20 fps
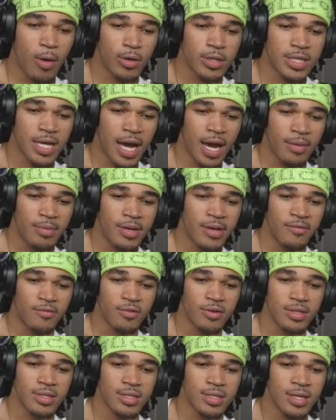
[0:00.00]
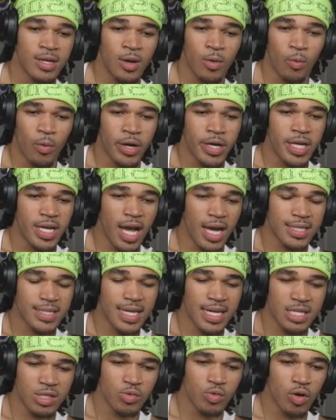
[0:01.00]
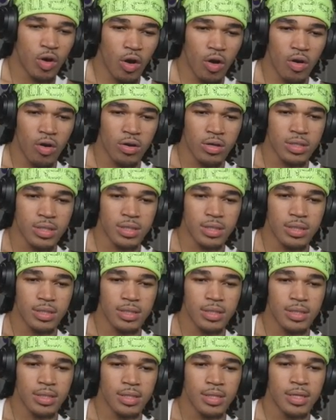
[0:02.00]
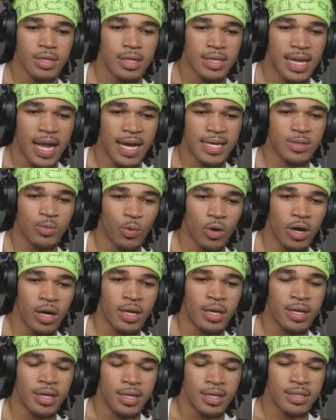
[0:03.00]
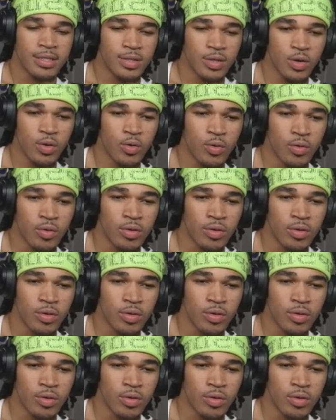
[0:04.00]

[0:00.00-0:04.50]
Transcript: time difference. When do y'all schedule calls? That's one. Two,